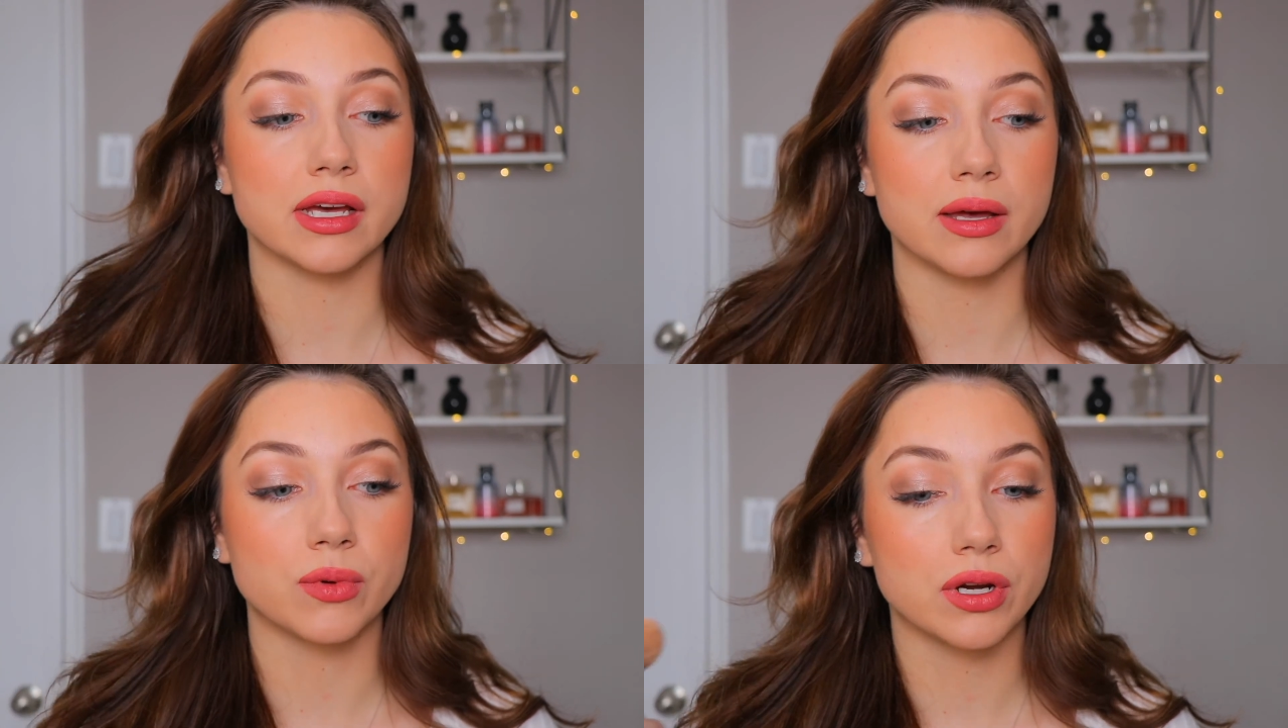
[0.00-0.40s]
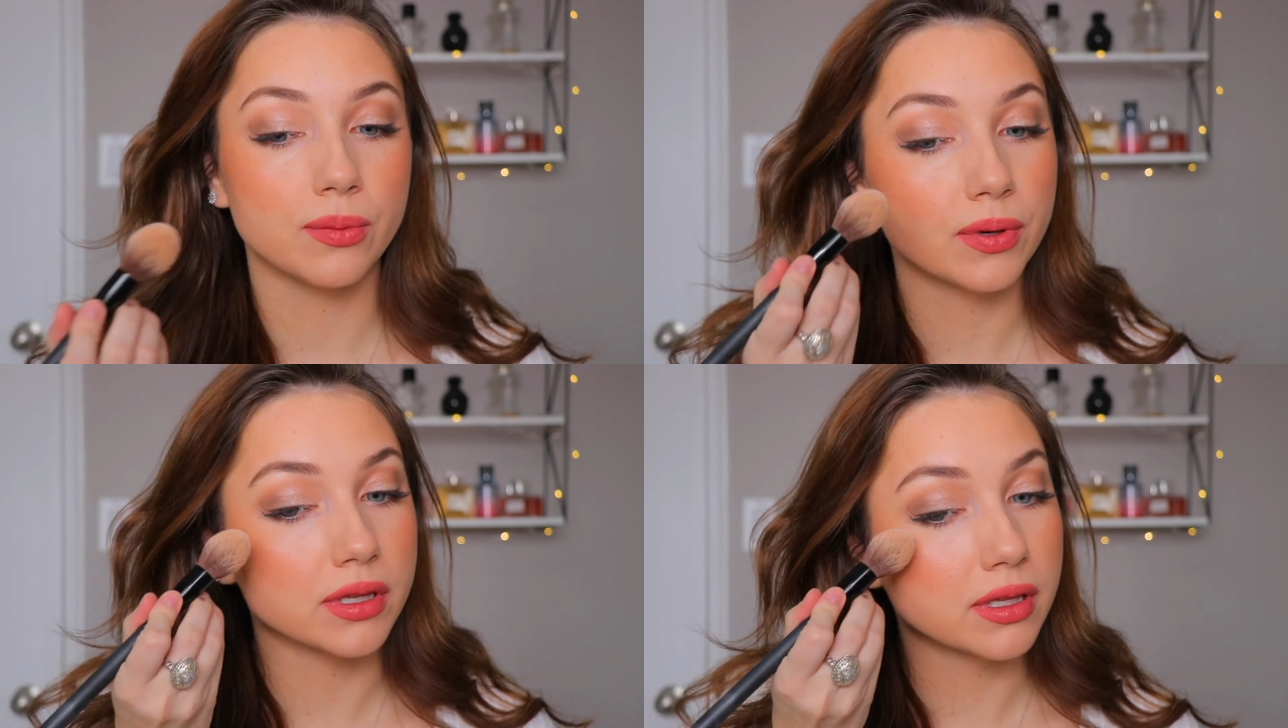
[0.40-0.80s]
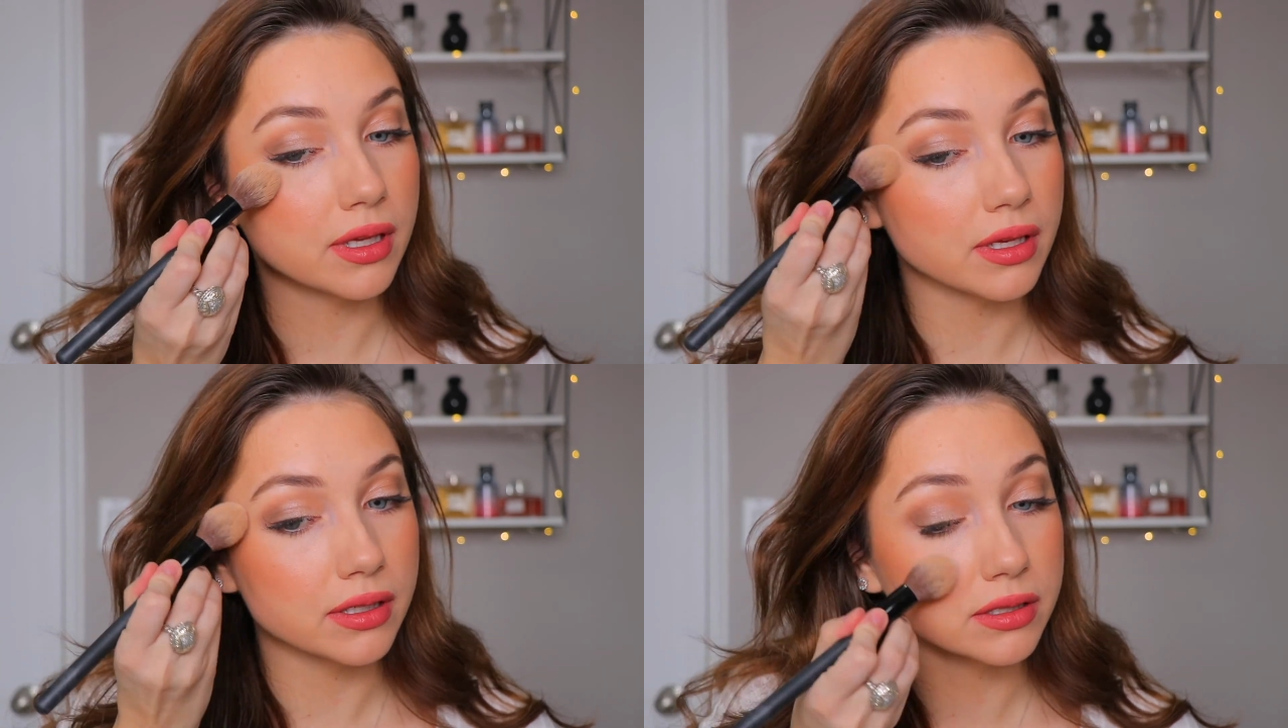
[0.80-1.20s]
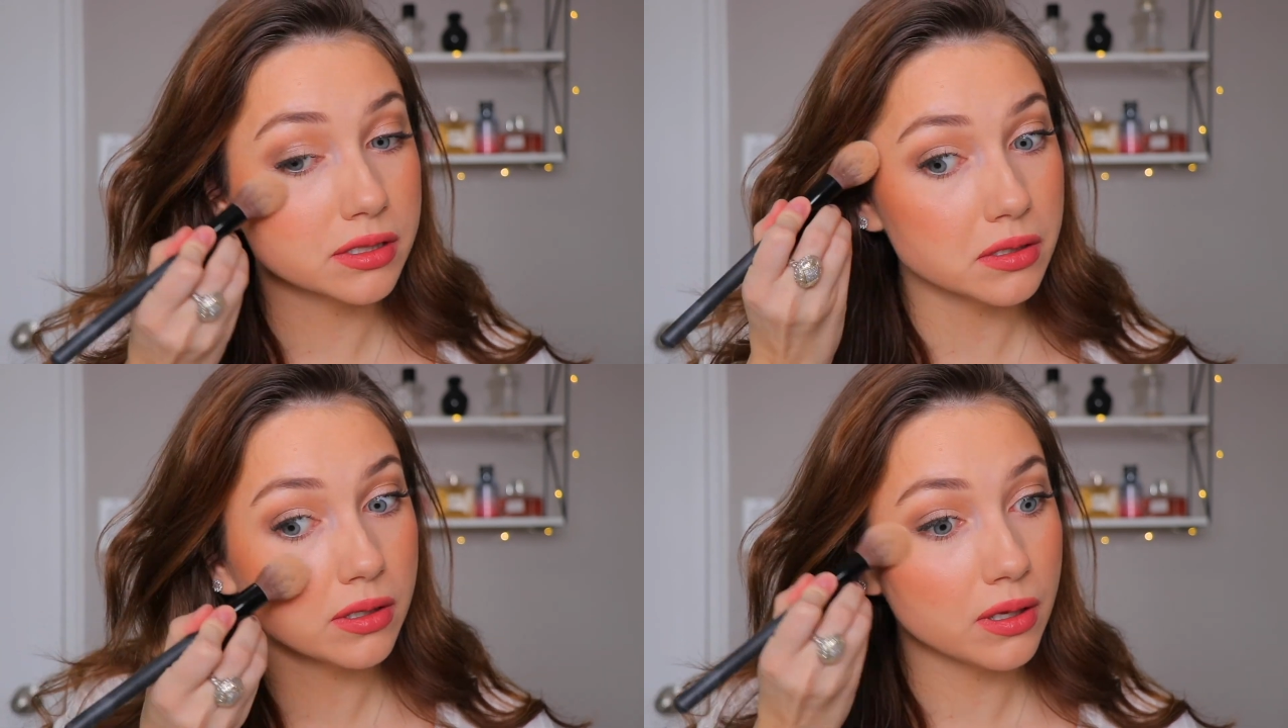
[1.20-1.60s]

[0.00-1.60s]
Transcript: I'm going to put this